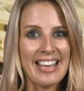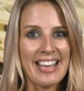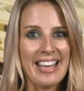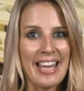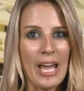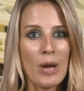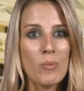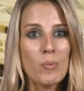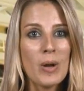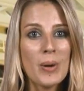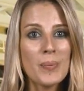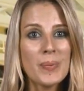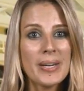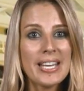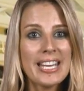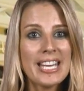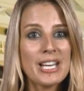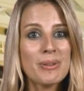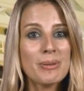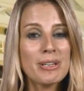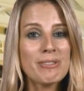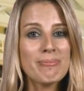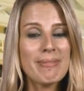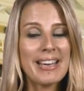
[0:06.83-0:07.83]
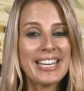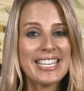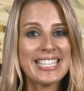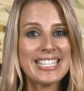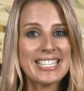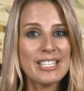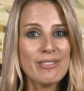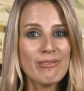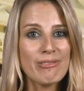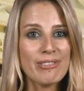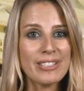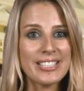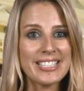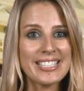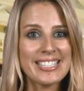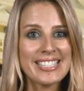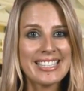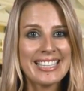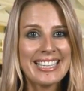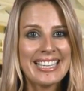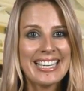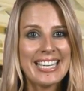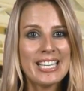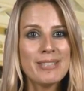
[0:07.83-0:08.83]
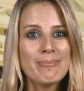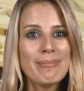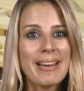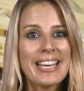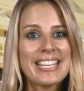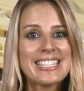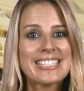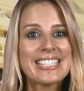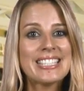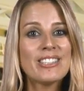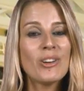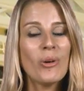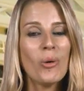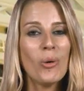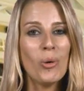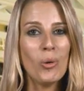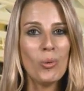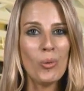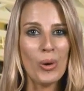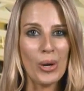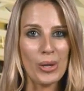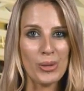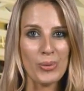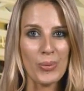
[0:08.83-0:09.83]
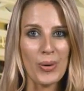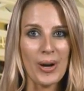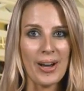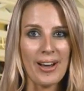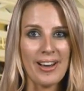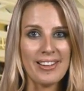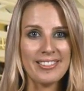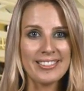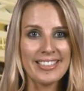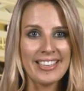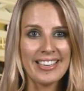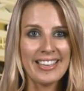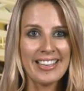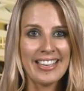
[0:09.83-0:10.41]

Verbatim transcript: And when we hear we've made a difference, it makes it all worthwhile.